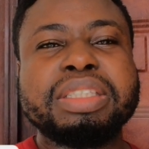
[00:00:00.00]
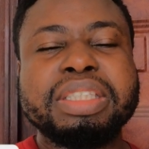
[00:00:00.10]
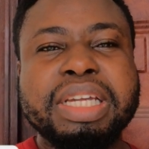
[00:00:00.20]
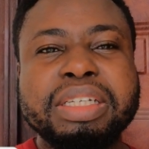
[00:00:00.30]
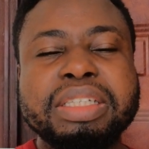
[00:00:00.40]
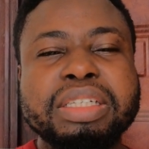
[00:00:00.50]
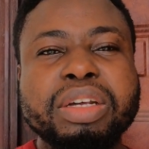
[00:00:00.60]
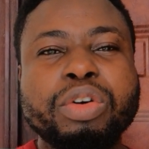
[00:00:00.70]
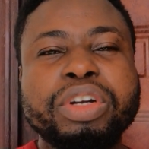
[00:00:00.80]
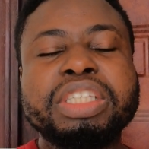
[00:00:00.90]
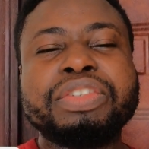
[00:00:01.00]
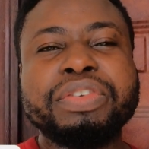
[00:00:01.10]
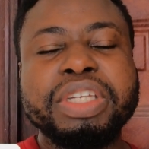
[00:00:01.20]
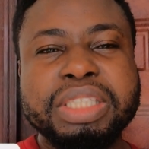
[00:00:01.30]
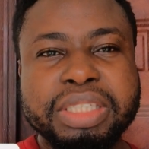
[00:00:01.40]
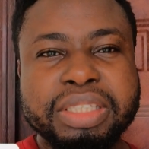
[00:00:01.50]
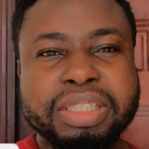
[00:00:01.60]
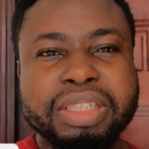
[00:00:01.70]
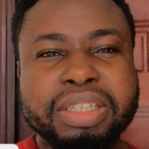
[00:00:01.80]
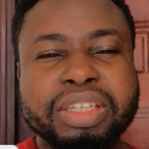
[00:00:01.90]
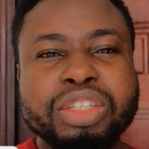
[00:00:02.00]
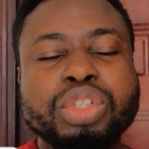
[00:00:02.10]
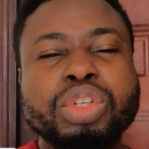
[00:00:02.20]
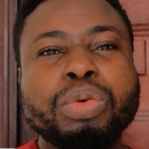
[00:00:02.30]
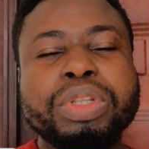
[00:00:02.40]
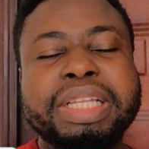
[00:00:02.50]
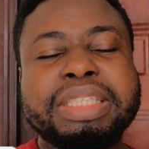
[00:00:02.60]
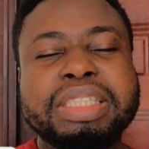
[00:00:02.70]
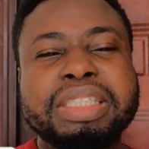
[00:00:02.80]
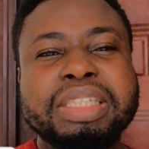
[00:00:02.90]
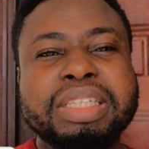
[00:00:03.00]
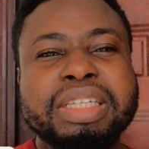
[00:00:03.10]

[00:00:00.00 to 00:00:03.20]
stand on its feet so that